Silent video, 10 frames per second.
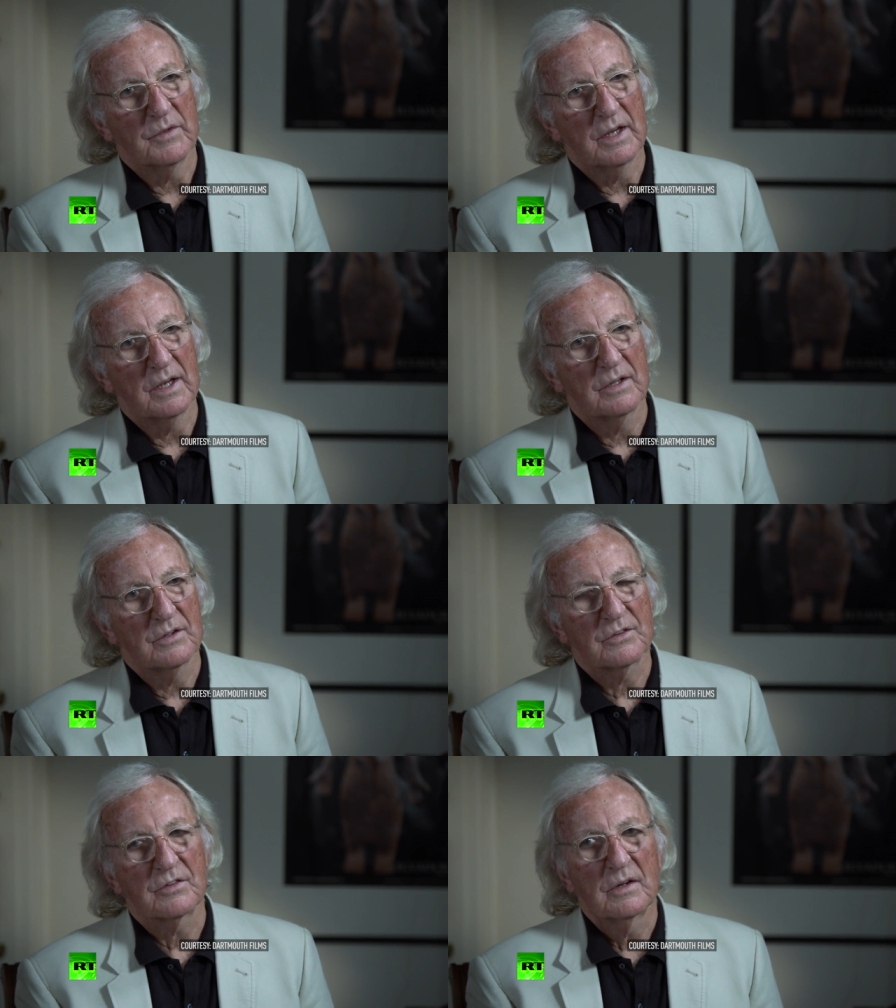
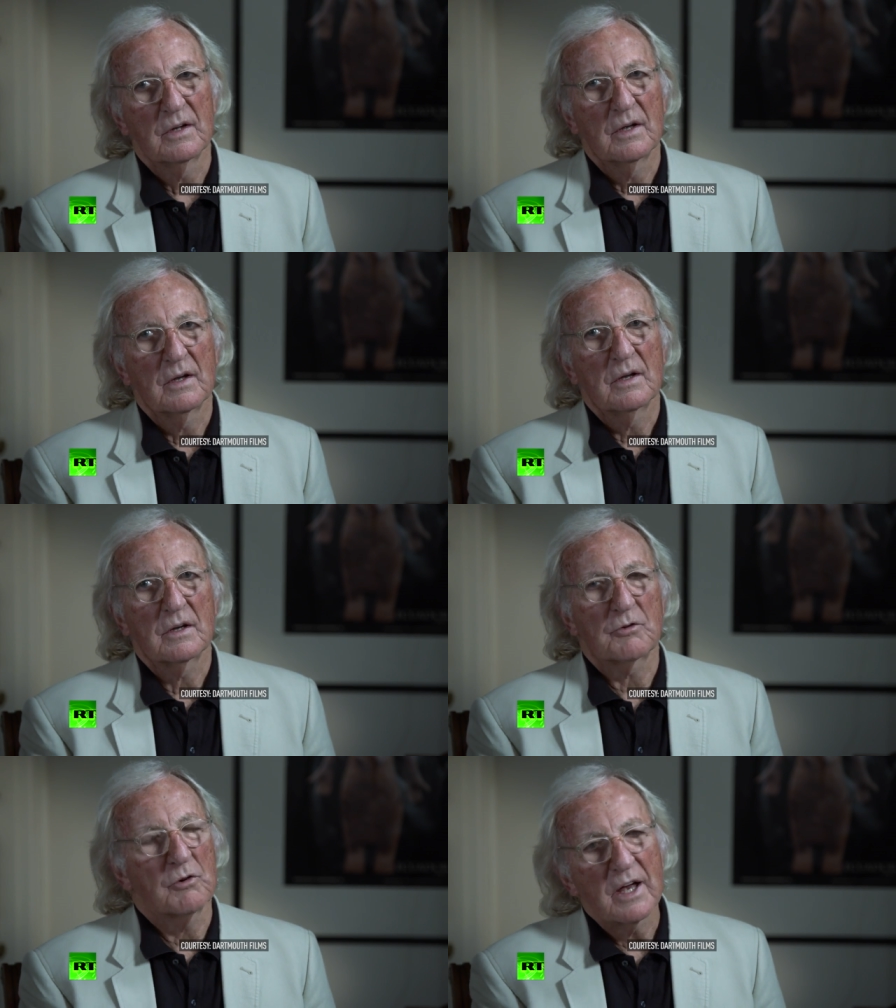is
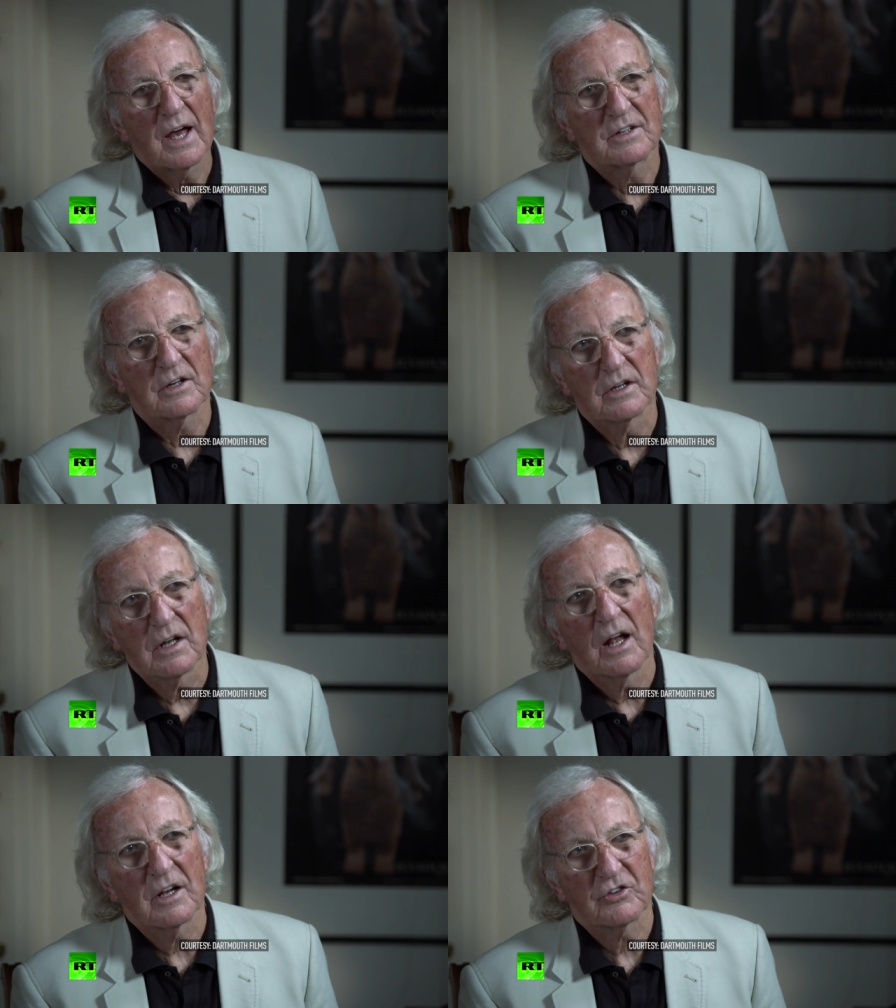created
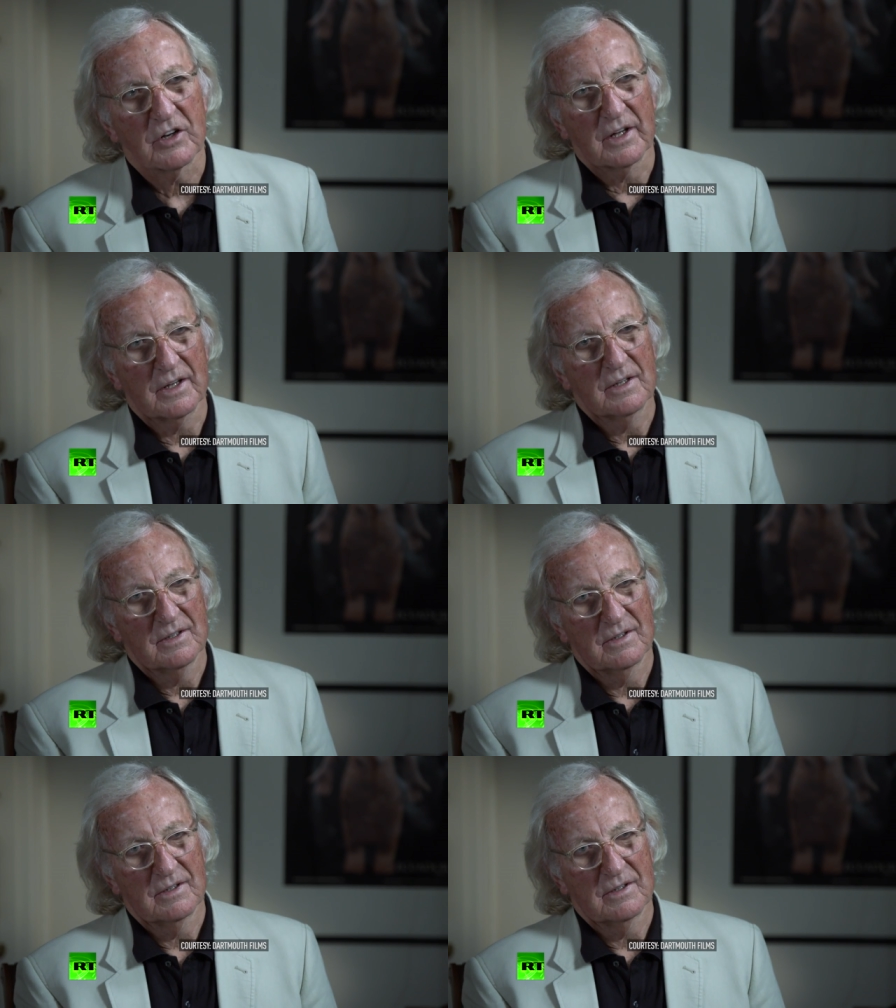largely